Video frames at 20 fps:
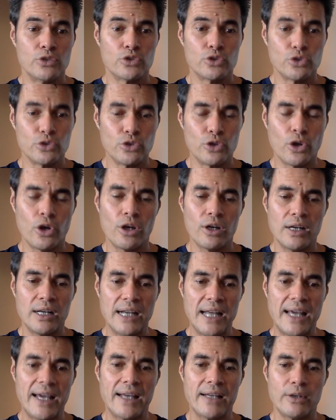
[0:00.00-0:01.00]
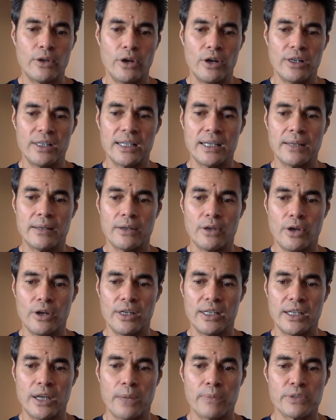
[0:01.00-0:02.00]
do not let
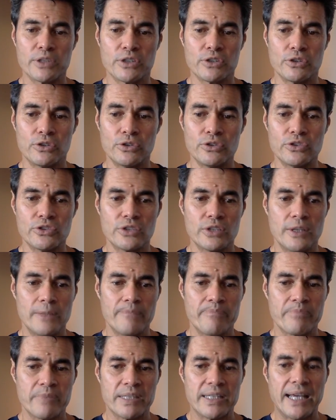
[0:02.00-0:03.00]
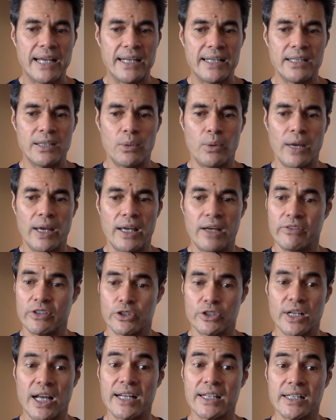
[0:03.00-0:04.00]
early obstacles get in the way of a
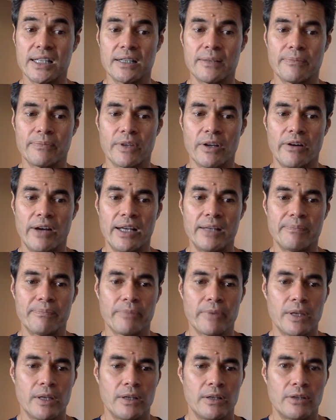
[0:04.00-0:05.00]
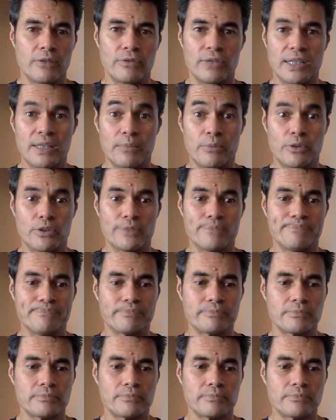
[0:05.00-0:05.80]
good idea, all right? Really important.